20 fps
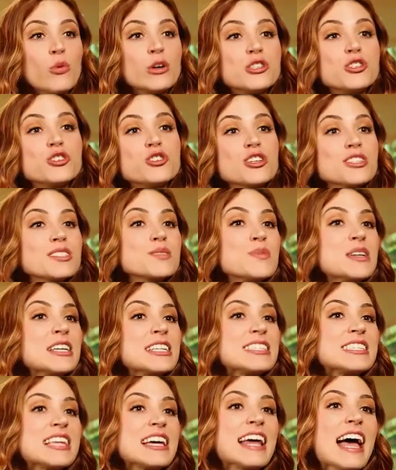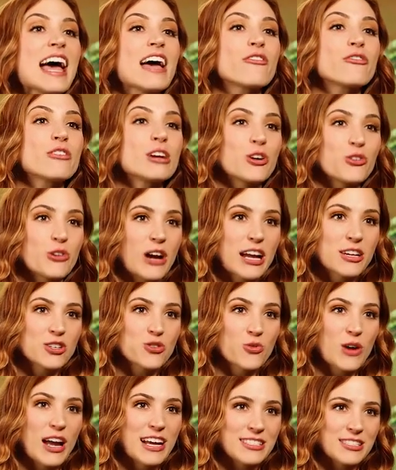which just means that every
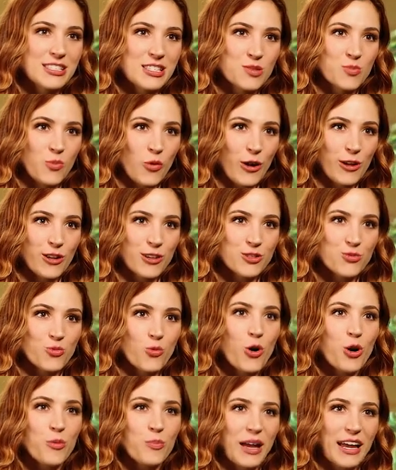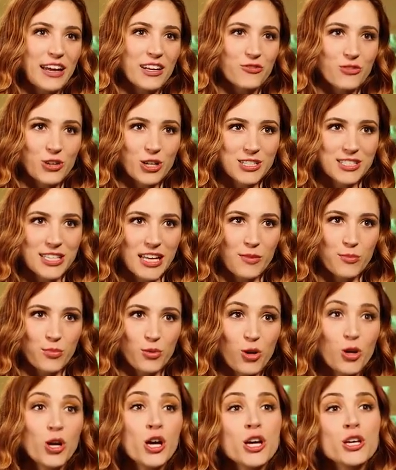Grashrax Despoilers warband, for
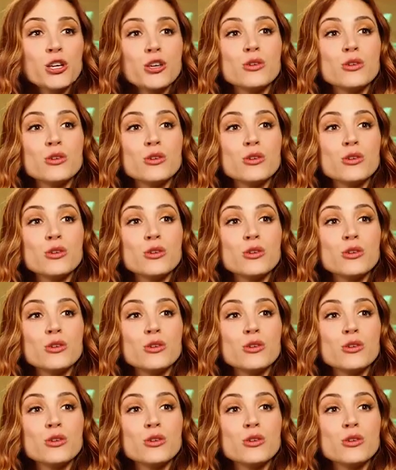example,